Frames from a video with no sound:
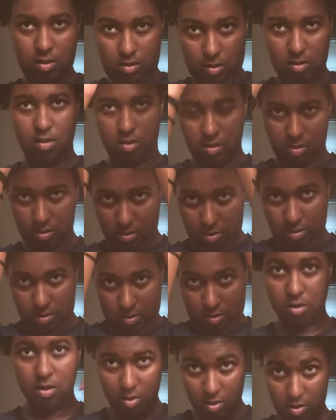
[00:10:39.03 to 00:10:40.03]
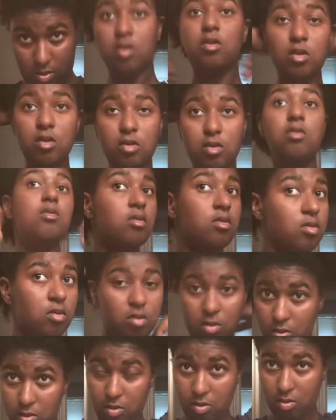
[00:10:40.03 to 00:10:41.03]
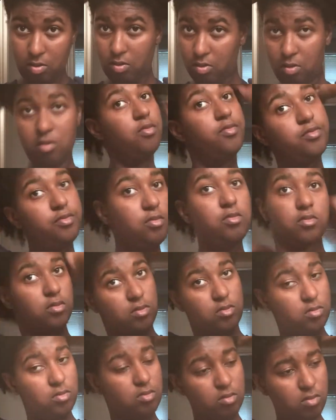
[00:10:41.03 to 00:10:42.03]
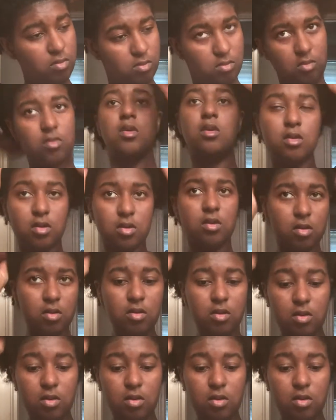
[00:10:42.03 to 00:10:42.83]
Y'all always know I jam when I do my hair, y'all. You feel me?